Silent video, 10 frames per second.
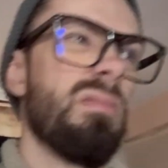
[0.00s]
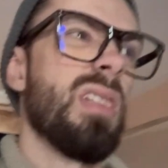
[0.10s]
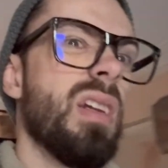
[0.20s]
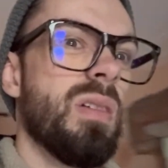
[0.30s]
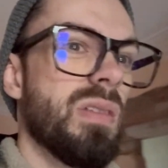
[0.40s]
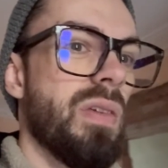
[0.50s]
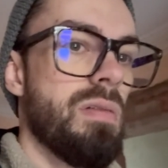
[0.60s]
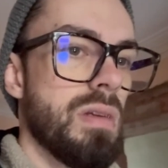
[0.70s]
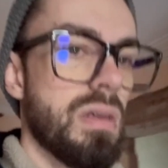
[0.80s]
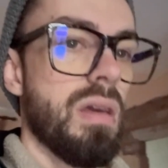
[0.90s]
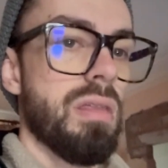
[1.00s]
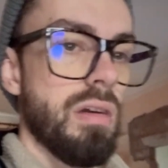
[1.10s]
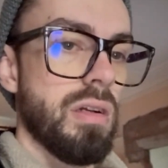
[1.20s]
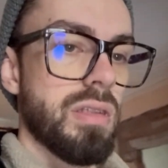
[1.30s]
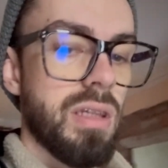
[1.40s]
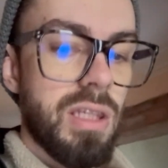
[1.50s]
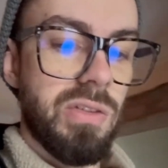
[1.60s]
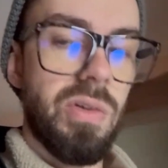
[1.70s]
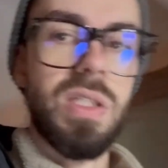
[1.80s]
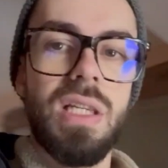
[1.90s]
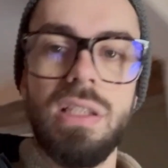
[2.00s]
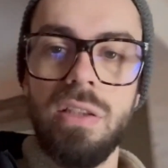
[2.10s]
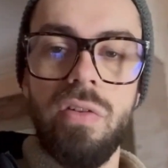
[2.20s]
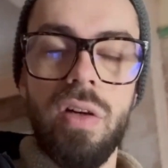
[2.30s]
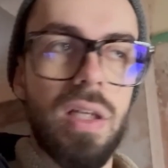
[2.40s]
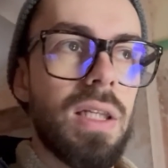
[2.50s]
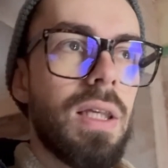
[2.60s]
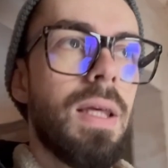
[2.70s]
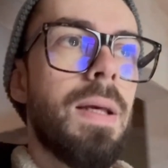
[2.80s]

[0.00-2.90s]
You know, it's very cathartic, it's very satisfying